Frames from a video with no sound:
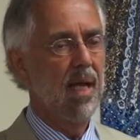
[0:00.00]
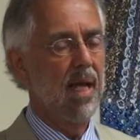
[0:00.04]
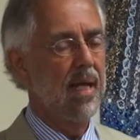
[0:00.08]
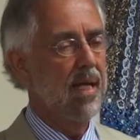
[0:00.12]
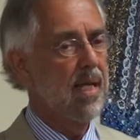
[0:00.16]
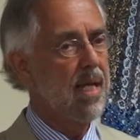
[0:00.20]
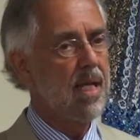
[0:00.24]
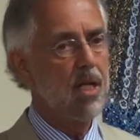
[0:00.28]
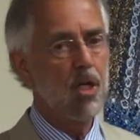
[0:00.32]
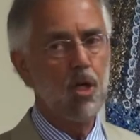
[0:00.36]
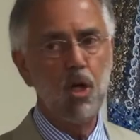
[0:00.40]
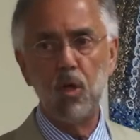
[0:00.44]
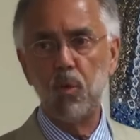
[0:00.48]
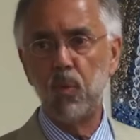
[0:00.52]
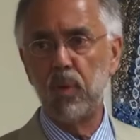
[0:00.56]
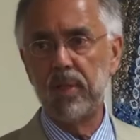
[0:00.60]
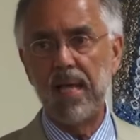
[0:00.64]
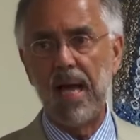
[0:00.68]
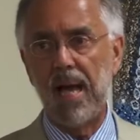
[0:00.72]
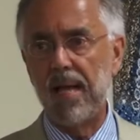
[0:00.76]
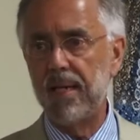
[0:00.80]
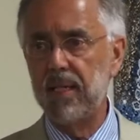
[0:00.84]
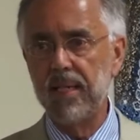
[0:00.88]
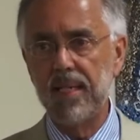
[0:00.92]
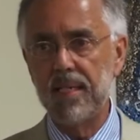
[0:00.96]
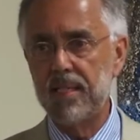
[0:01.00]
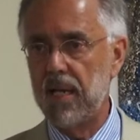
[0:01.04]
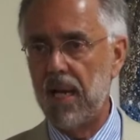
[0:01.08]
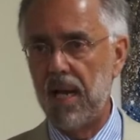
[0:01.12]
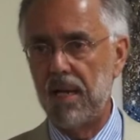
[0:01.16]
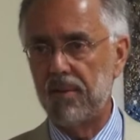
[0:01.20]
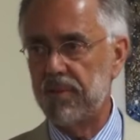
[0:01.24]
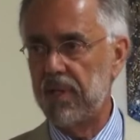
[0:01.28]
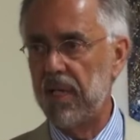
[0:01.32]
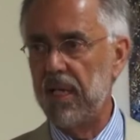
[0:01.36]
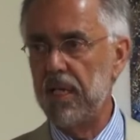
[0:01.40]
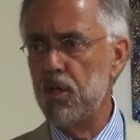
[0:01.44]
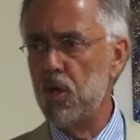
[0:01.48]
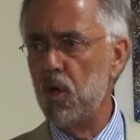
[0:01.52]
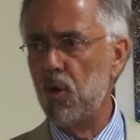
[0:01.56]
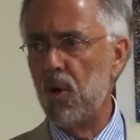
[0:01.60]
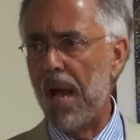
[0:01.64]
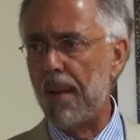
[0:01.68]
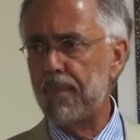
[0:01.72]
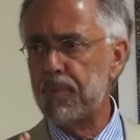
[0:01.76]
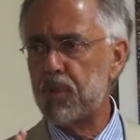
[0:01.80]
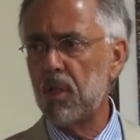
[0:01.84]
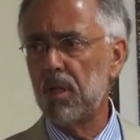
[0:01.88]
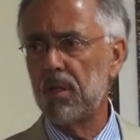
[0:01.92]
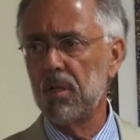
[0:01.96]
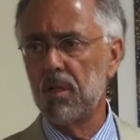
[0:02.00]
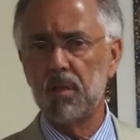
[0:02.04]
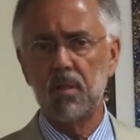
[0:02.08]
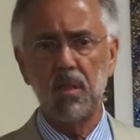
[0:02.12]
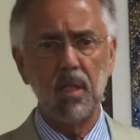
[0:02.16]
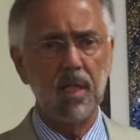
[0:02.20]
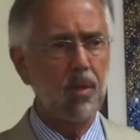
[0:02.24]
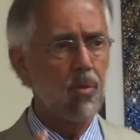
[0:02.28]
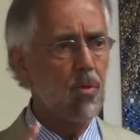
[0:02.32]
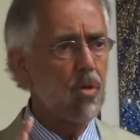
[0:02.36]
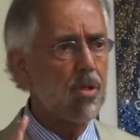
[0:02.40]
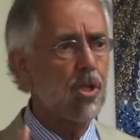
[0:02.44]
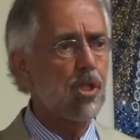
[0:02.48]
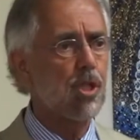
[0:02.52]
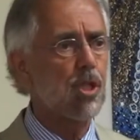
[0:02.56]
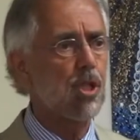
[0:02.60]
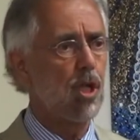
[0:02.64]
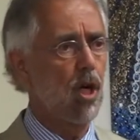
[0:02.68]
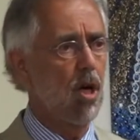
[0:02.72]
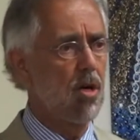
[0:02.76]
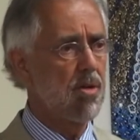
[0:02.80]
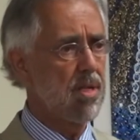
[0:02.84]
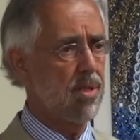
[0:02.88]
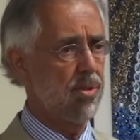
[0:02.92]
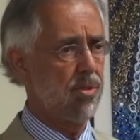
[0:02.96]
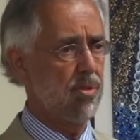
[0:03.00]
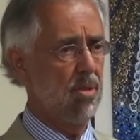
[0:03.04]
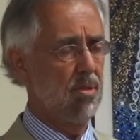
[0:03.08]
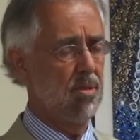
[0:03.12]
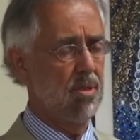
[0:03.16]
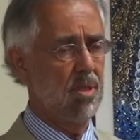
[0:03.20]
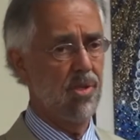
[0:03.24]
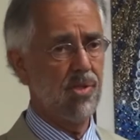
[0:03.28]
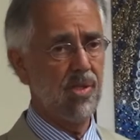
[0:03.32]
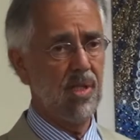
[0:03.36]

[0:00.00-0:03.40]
And he knew without any doubt. He knew absolutely with certitude,